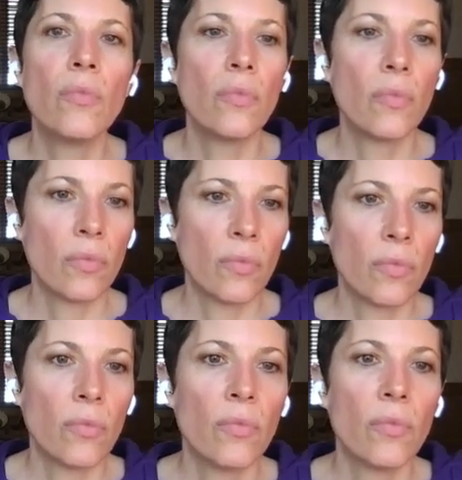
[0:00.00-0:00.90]

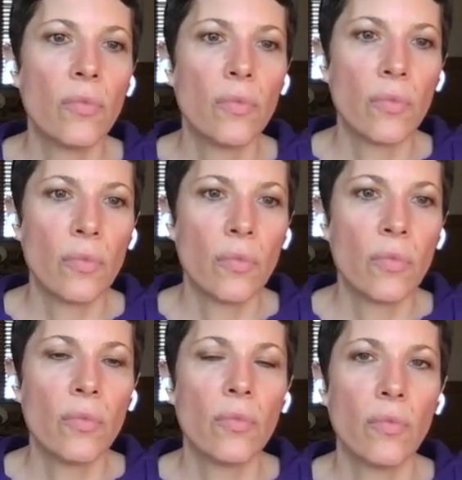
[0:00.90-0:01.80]

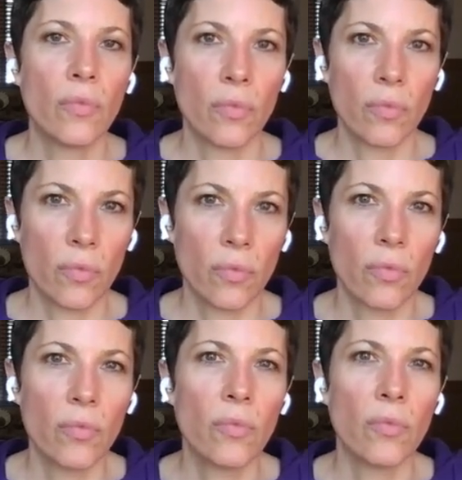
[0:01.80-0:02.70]

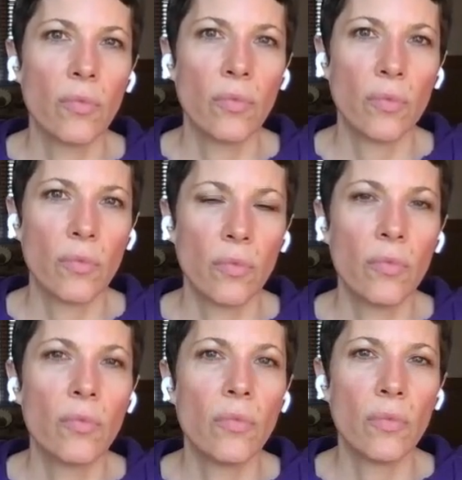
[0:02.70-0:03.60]

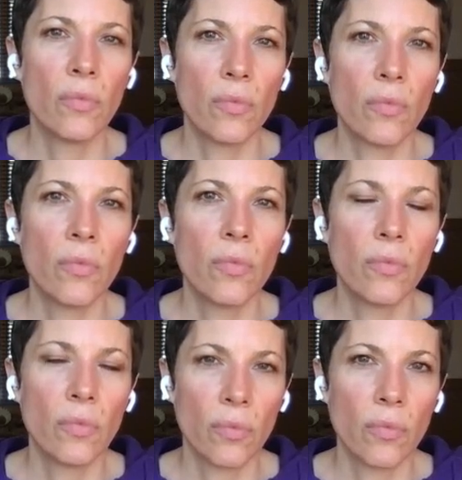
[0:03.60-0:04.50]
This person isn't speaking.